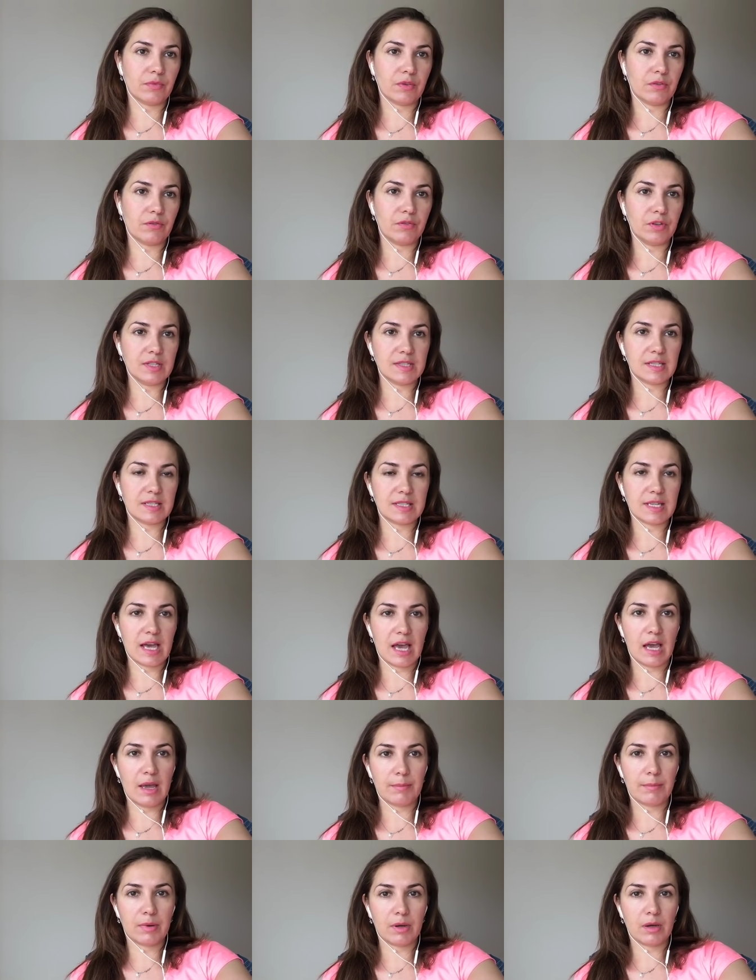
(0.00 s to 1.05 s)
visa
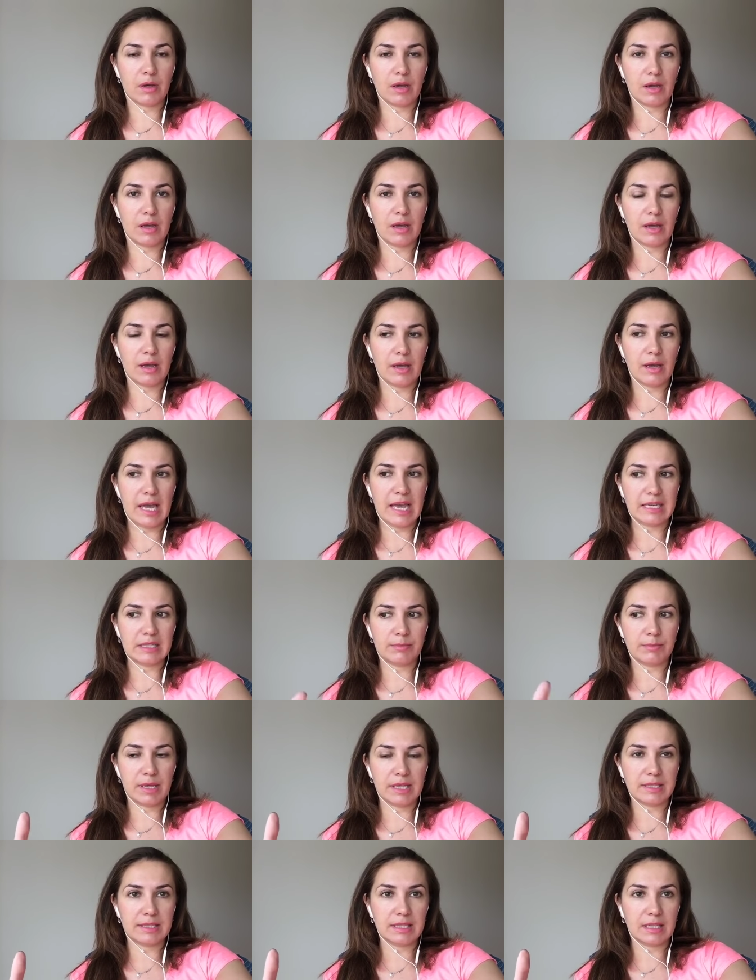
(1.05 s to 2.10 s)
type has
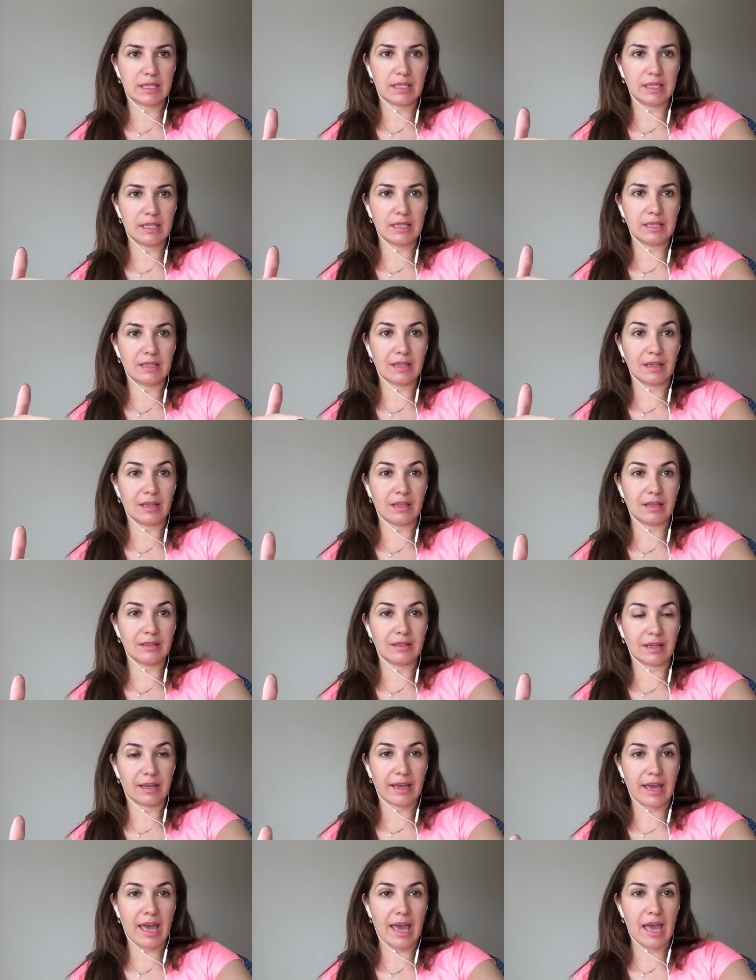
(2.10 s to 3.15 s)
basically the
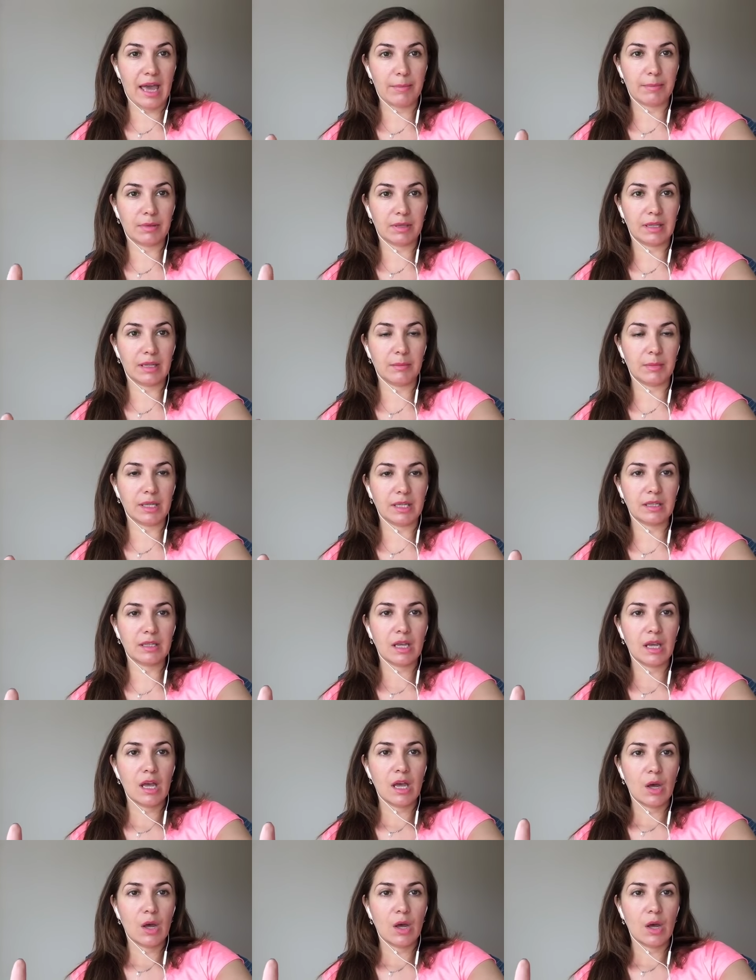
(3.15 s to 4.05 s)
cap limit,